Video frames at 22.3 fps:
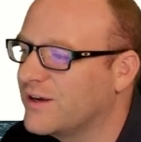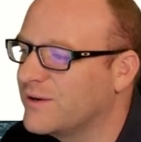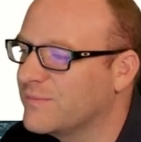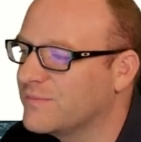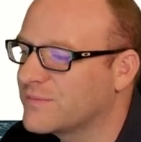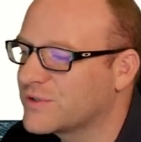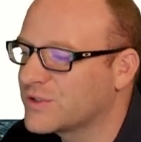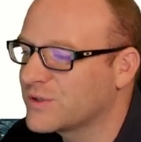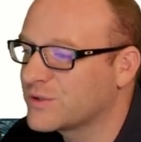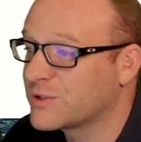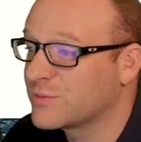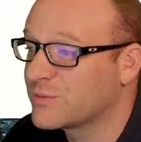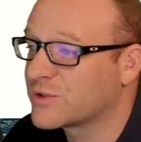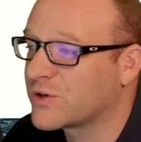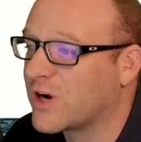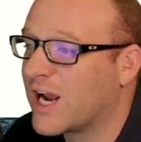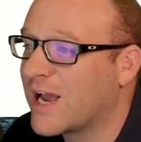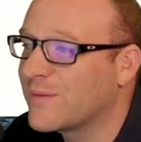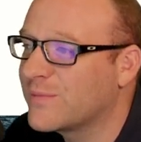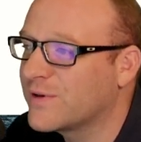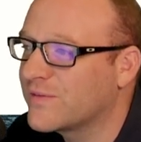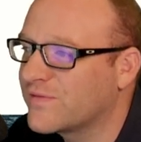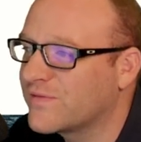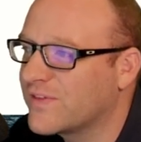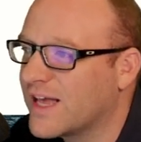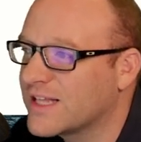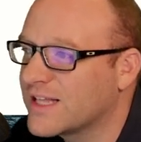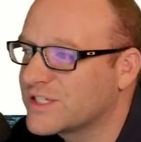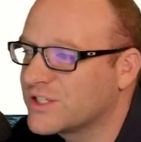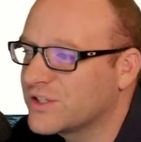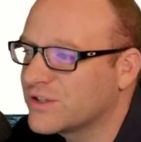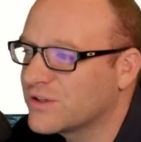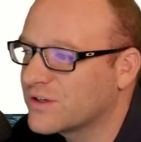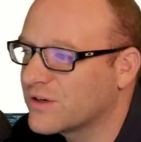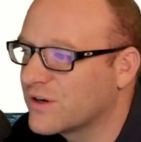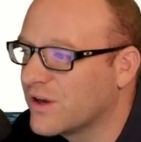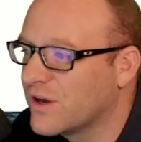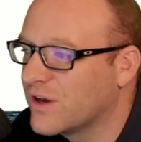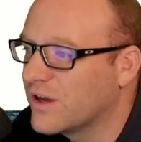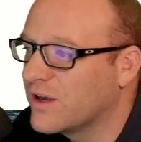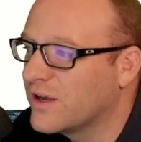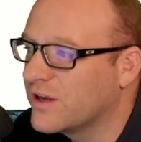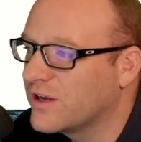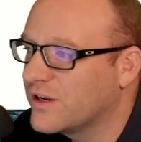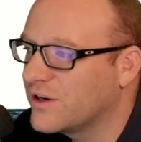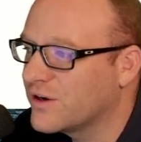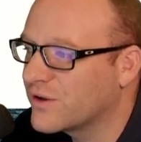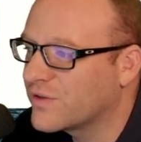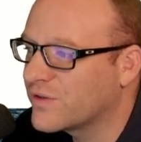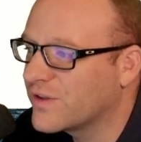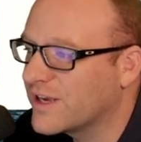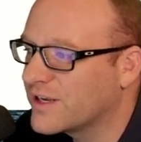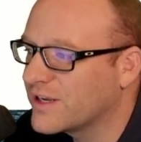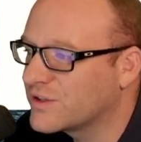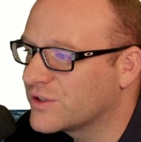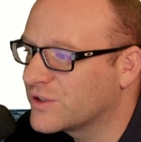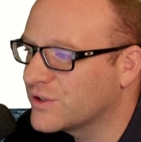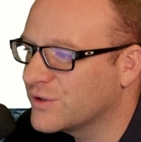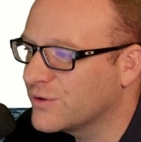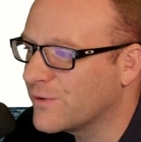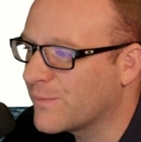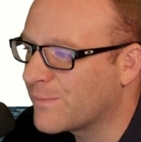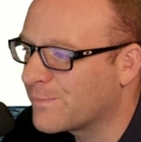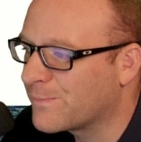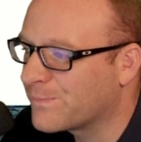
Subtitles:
So subscribe if that's your thing too.